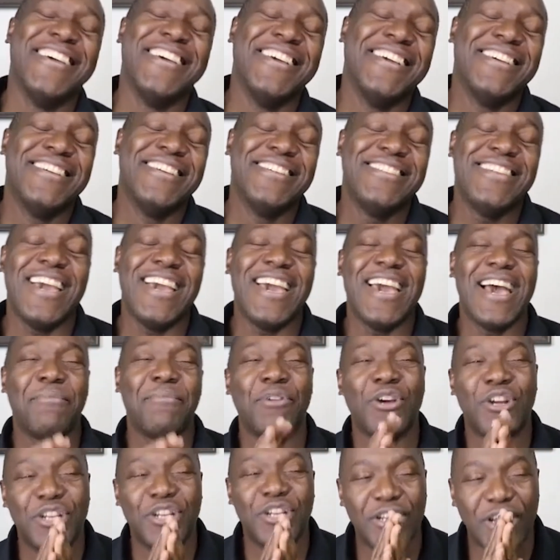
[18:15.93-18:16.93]
yeah, I'm
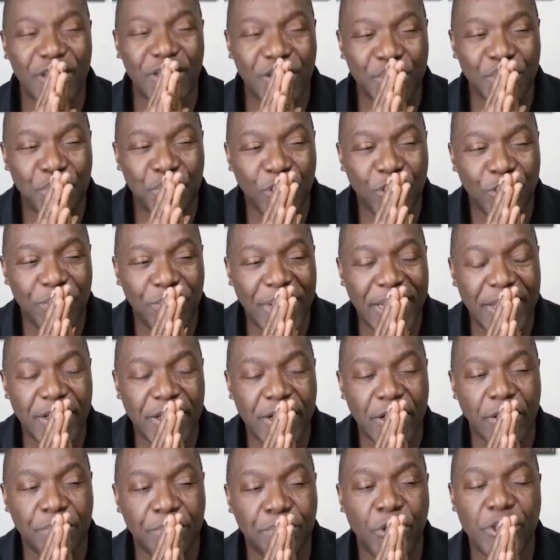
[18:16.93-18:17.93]
learning how to pull my
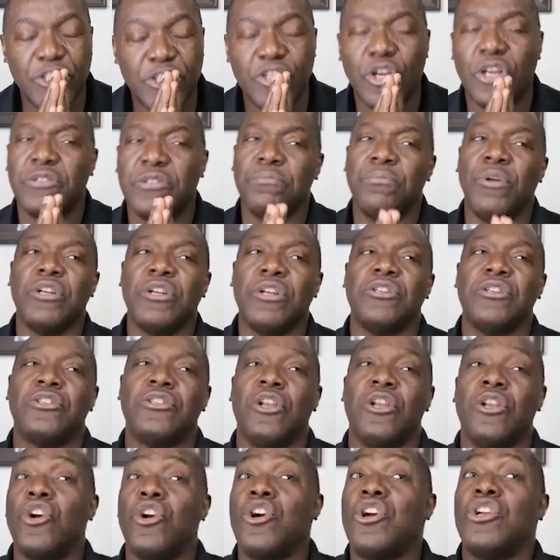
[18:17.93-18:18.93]
hair up, but does, but
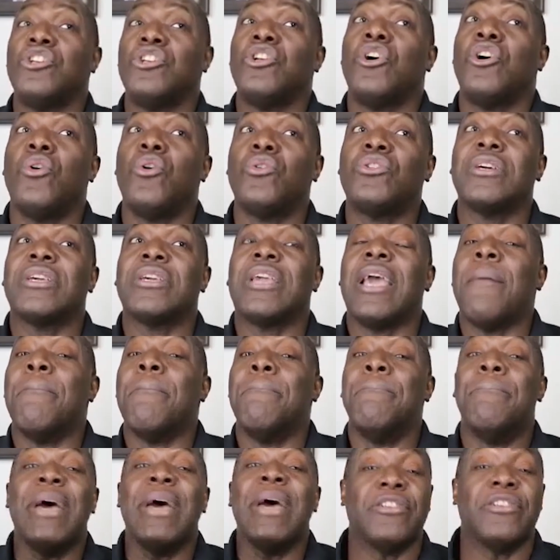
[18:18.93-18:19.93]
learn how to get
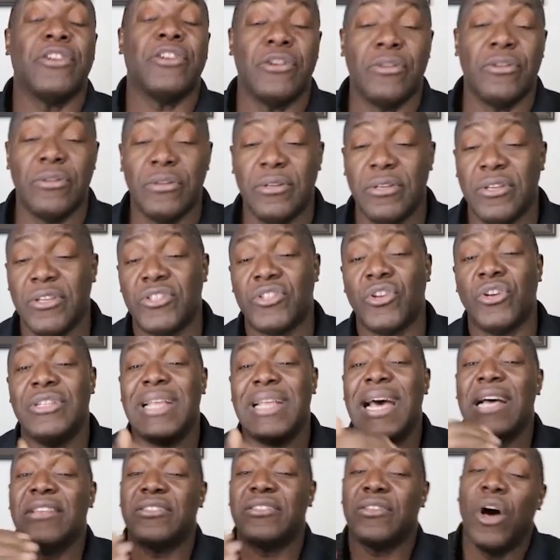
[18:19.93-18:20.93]
better. So
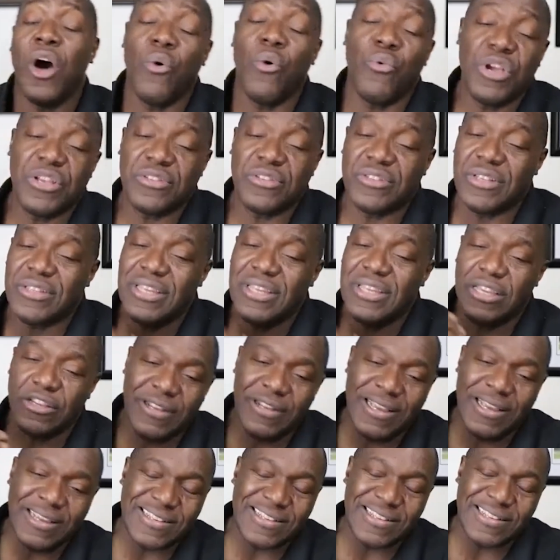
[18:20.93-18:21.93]
that's always the thing.
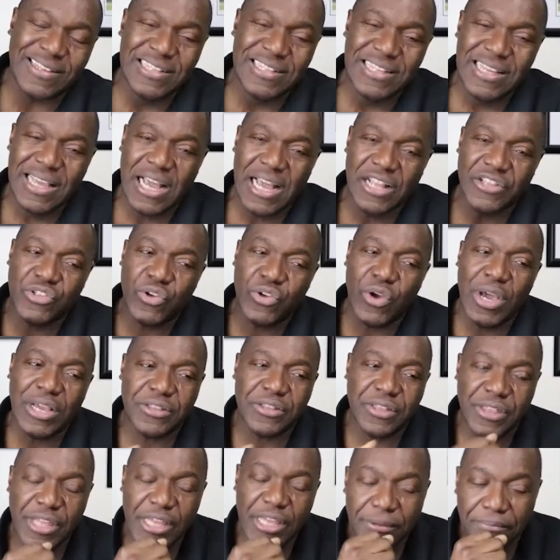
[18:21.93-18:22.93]
Like, and so I
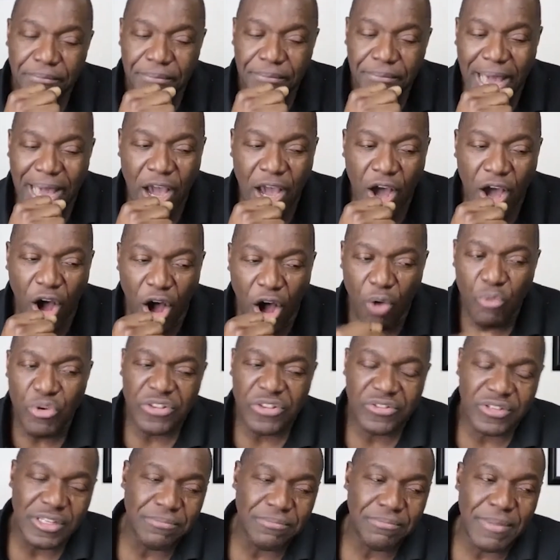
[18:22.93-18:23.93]
think, but I
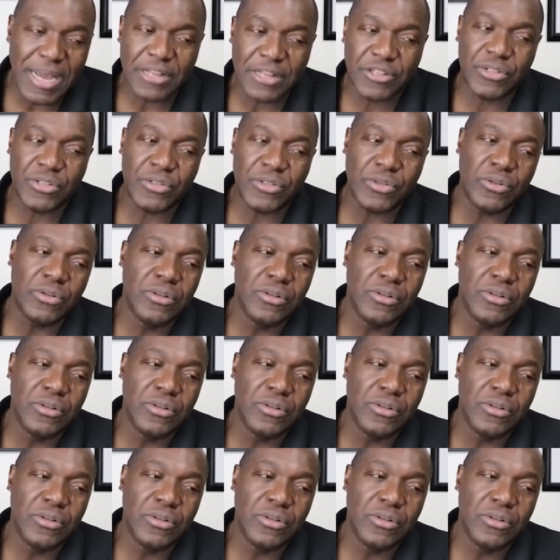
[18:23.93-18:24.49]
always think back to,